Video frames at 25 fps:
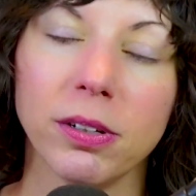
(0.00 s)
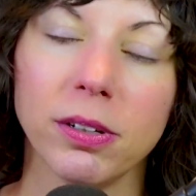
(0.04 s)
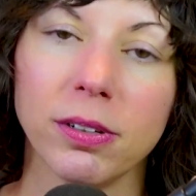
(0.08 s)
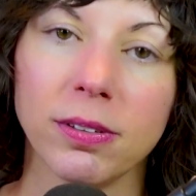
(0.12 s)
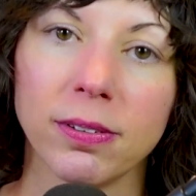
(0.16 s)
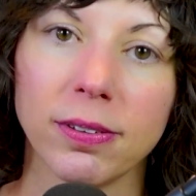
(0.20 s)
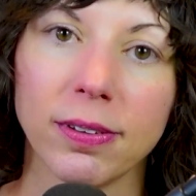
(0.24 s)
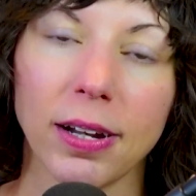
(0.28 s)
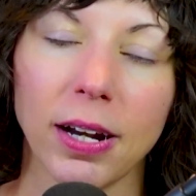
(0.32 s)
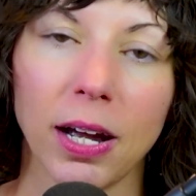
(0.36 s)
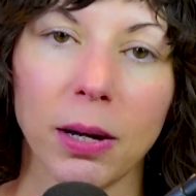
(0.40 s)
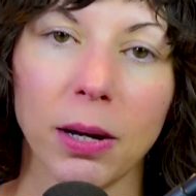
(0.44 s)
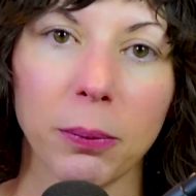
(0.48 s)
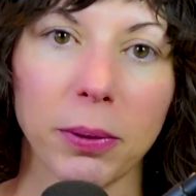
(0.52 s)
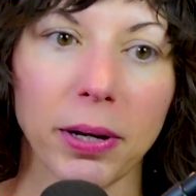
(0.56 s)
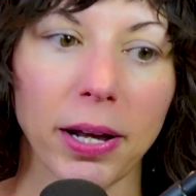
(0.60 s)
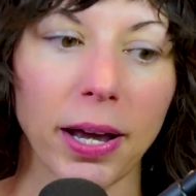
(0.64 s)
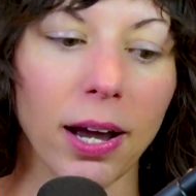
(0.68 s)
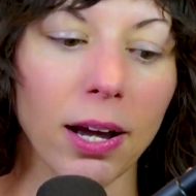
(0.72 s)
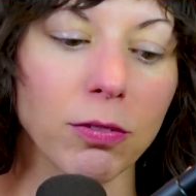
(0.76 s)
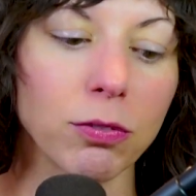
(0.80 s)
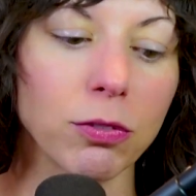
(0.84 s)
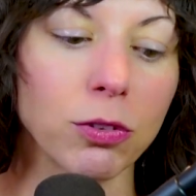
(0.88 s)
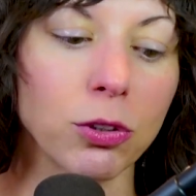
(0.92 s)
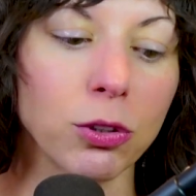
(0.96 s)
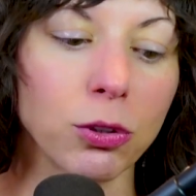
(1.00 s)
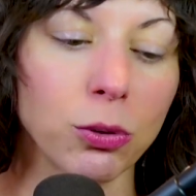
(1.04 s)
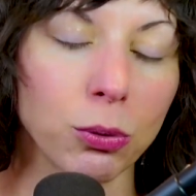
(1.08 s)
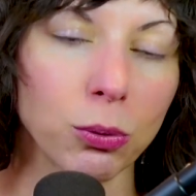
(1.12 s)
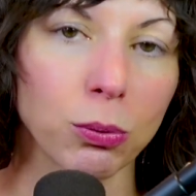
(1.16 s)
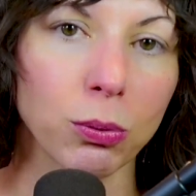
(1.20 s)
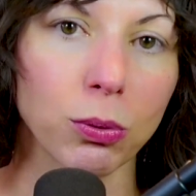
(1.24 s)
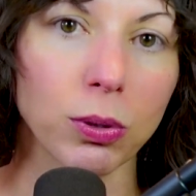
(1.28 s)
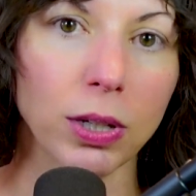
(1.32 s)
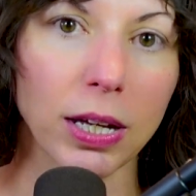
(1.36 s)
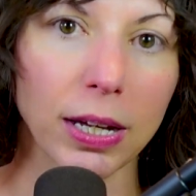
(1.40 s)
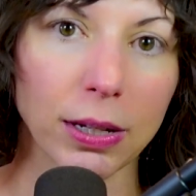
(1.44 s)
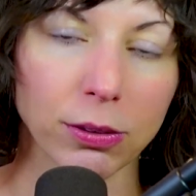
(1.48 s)
is that I would have
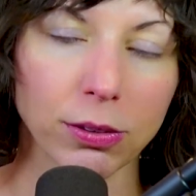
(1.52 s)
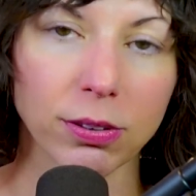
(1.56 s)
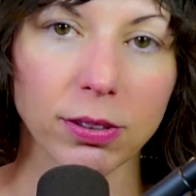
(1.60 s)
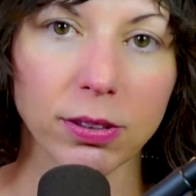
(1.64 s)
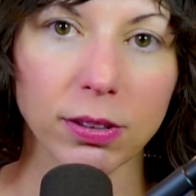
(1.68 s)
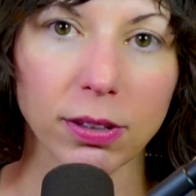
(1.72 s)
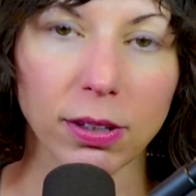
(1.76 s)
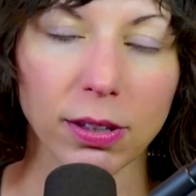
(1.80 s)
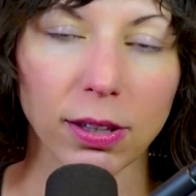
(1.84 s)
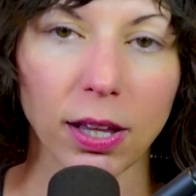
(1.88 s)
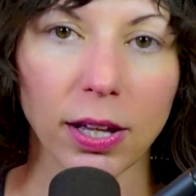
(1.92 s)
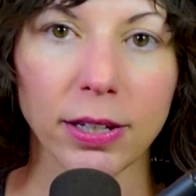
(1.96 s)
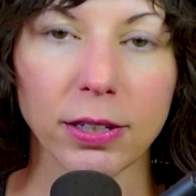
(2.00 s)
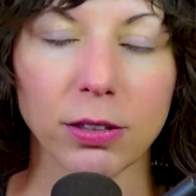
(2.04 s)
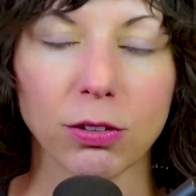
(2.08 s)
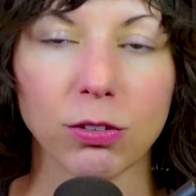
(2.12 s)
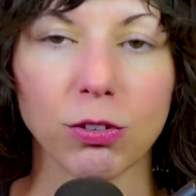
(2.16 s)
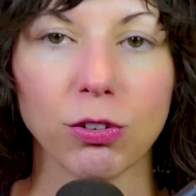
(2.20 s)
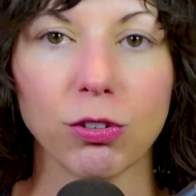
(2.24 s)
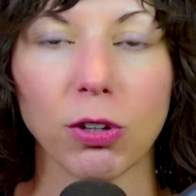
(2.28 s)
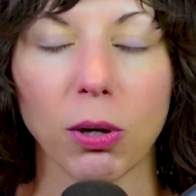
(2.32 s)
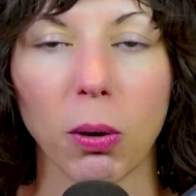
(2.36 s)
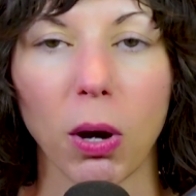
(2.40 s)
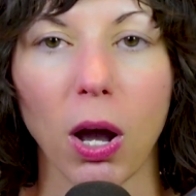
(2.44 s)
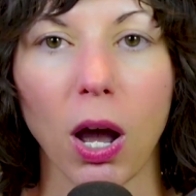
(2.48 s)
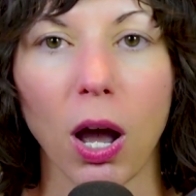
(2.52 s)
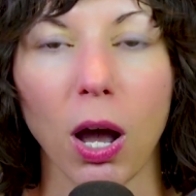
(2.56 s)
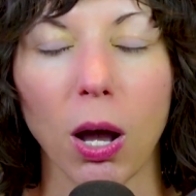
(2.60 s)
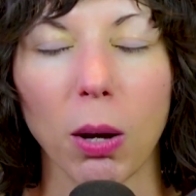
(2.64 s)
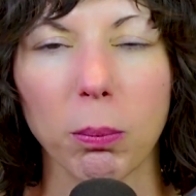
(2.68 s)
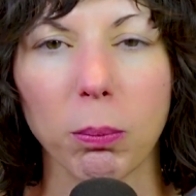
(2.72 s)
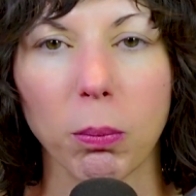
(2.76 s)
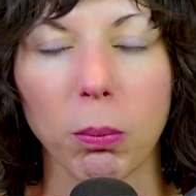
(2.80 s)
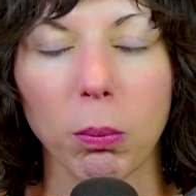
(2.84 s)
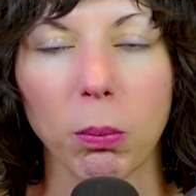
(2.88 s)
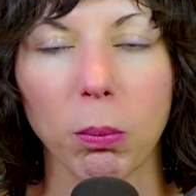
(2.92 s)
new counseling clients show up.